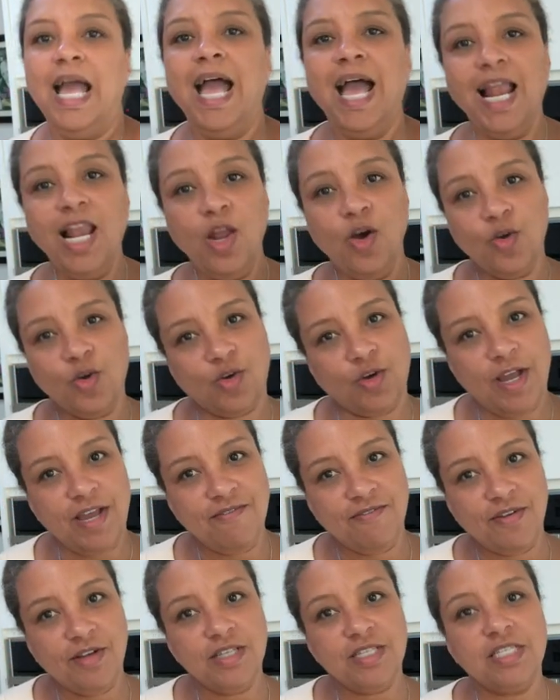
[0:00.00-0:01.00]
Hello
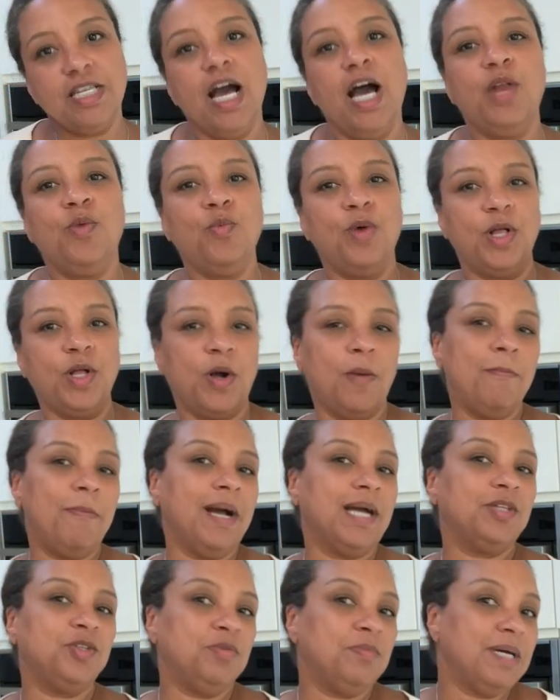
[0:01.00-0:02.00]
Cravers and welcome
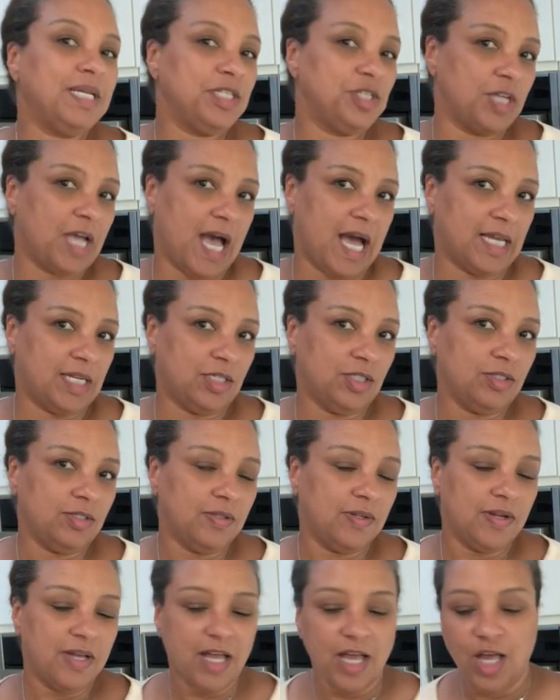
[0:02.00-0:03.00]
back to my
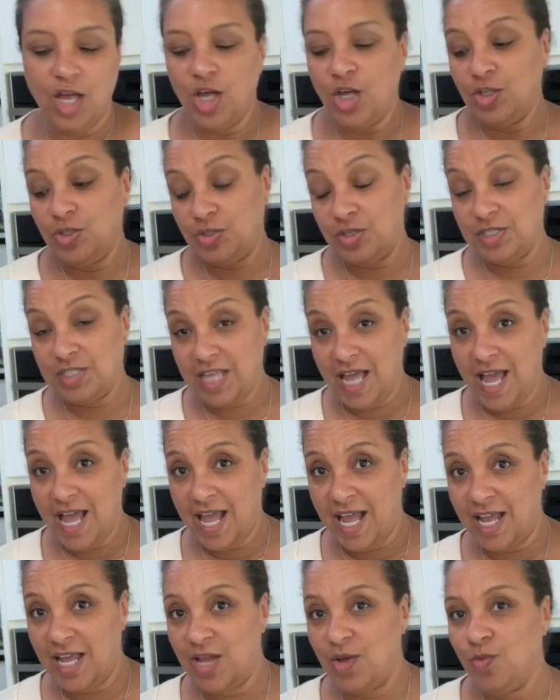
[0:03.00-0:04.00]
channel.
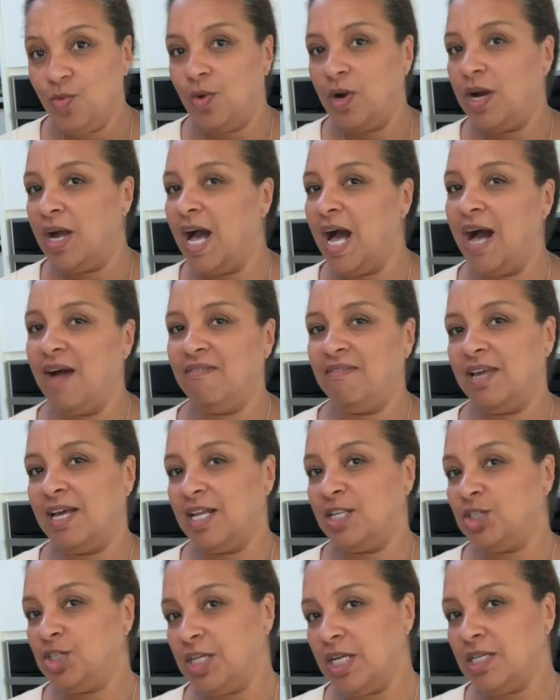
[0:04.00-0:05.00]
Today we're
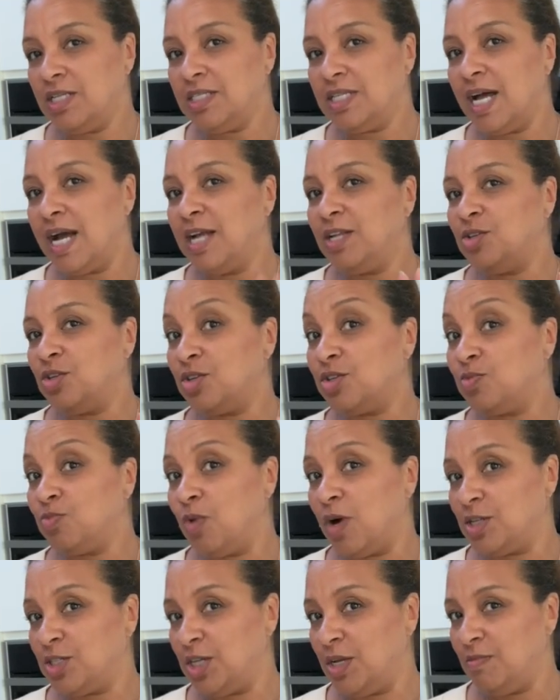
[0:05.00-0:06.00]
having a chill night
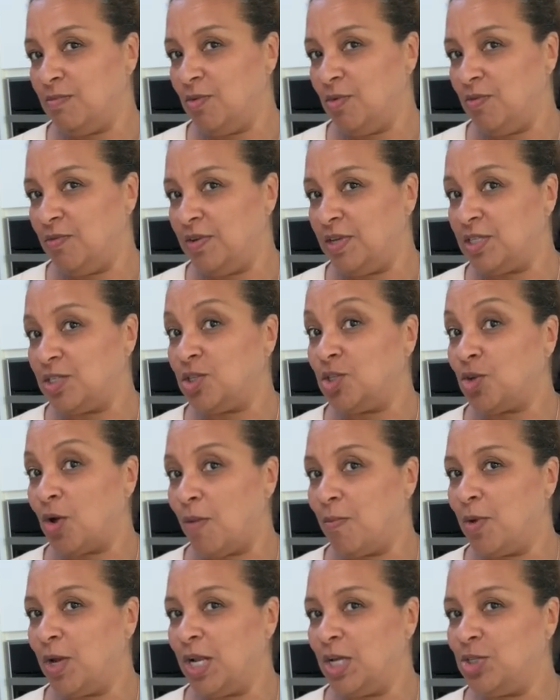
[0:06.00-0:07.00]
just watching movies,
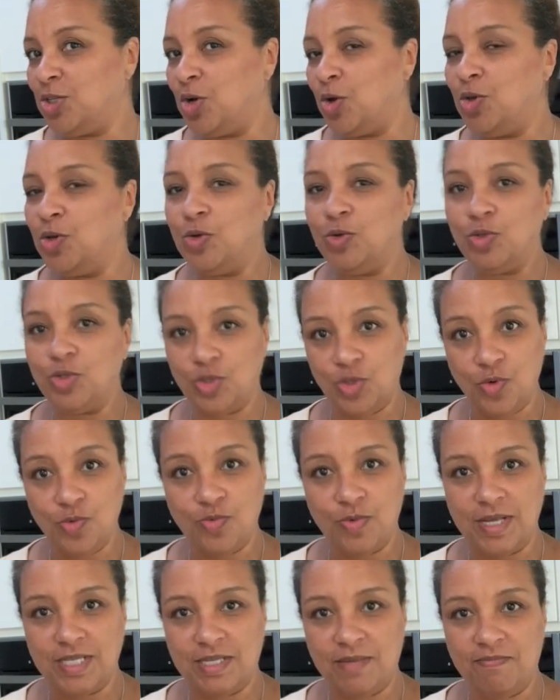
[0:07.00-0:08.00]
so I'm gonna show you
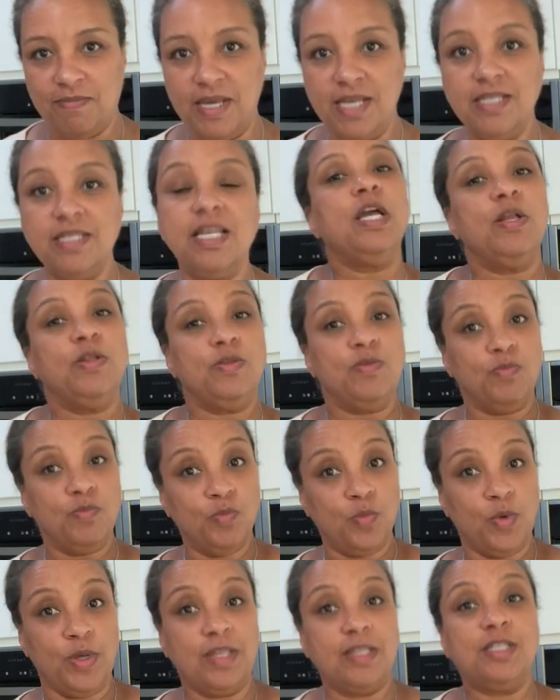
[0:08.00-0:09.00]
two recipes
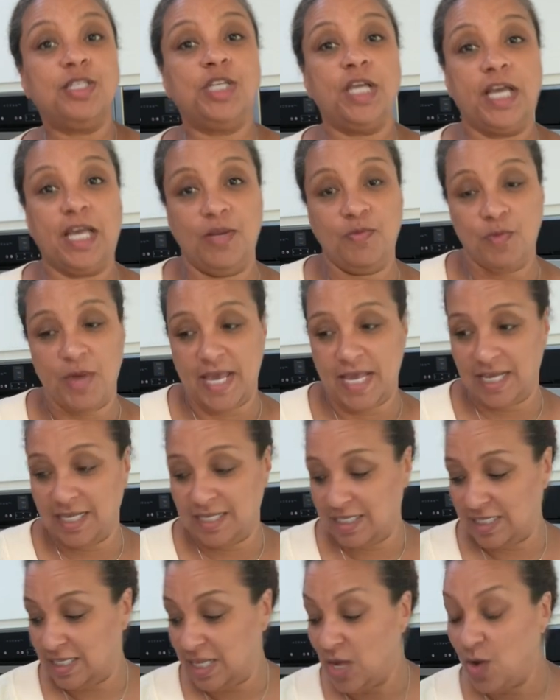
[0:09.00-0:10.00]
with chicken
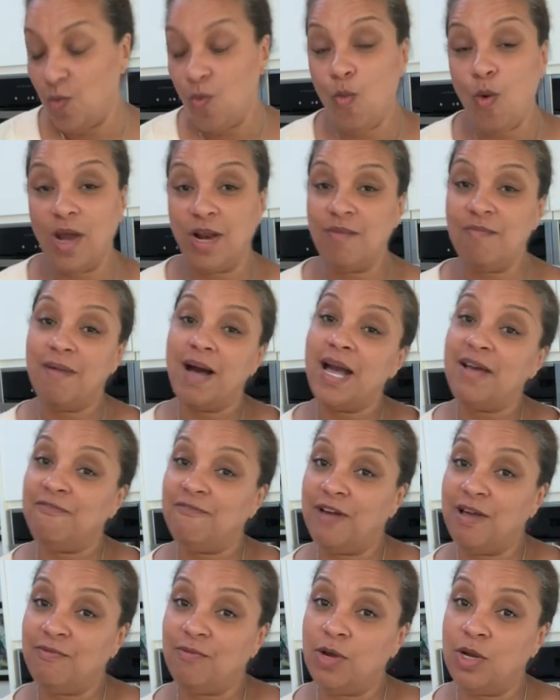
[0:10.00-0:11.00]
wings. One of my
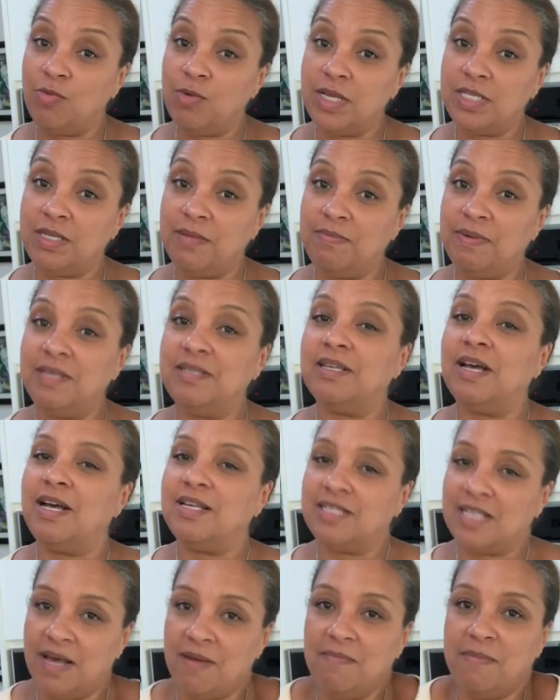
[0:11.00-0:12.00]
favorite recipes,
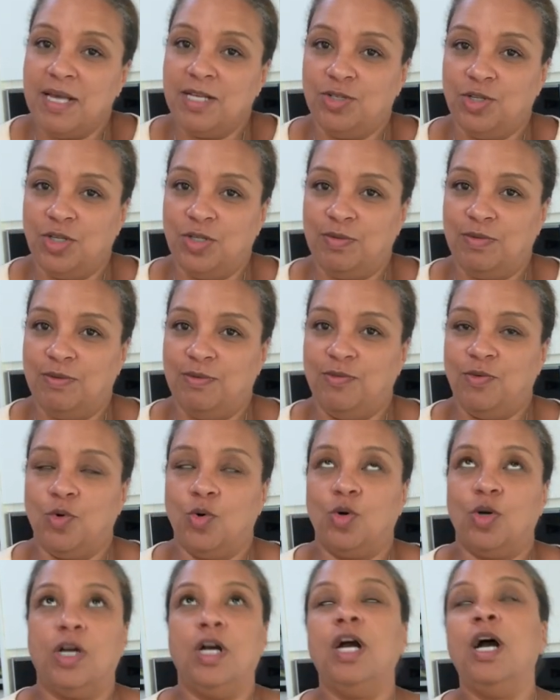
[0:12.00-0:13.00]
as I mentioned
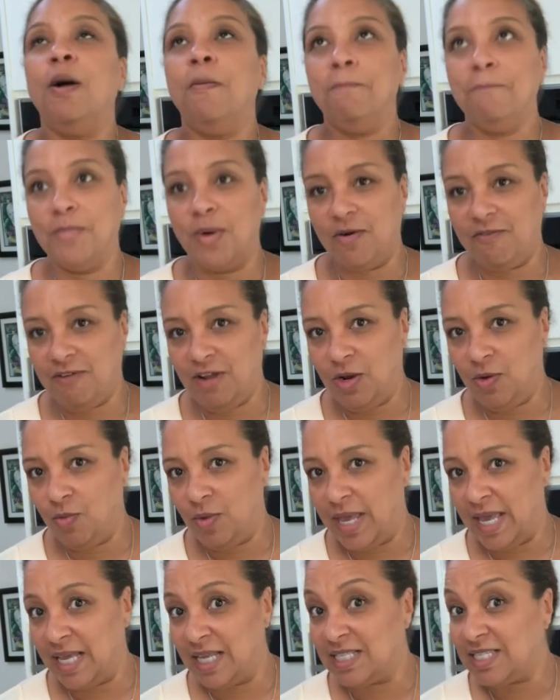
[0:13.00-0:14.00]
before, buffalo
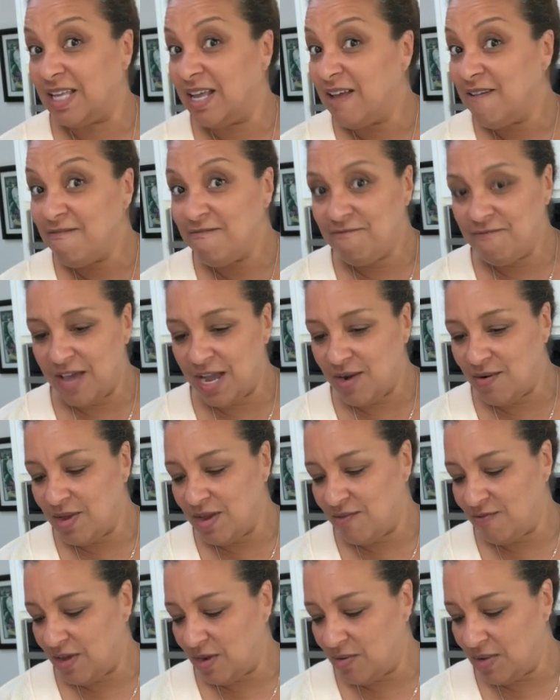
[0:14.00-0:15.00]
wings.
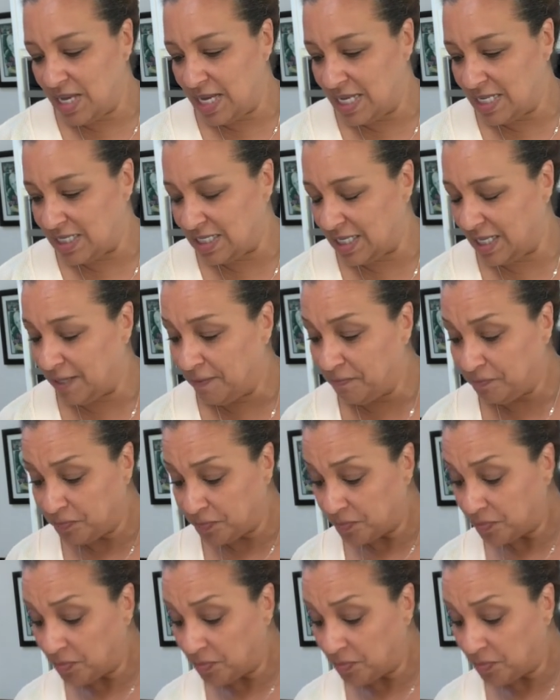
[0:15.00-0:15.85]
Very, very easy.